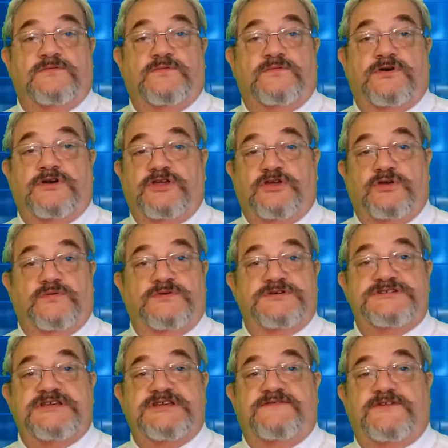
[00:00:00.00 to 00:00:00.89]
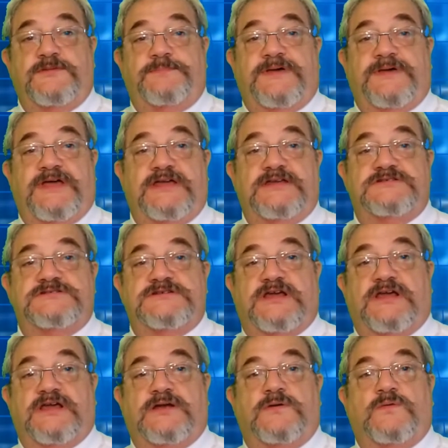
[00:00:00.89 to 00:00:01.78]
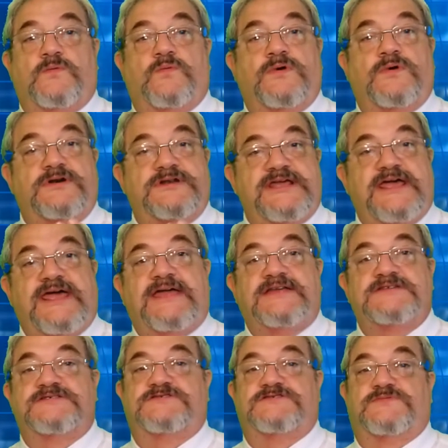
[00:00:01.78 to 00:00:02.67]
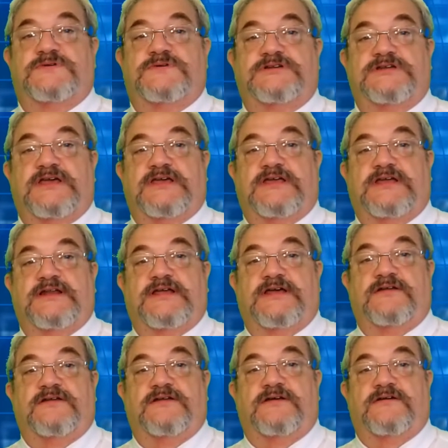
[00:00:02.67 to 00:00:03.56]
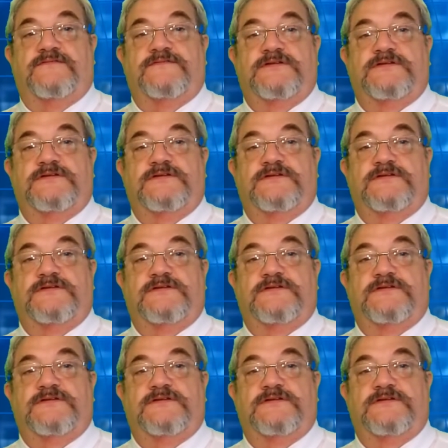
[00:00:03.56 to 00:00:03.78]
where you received a paycheck where taxes were taken out of.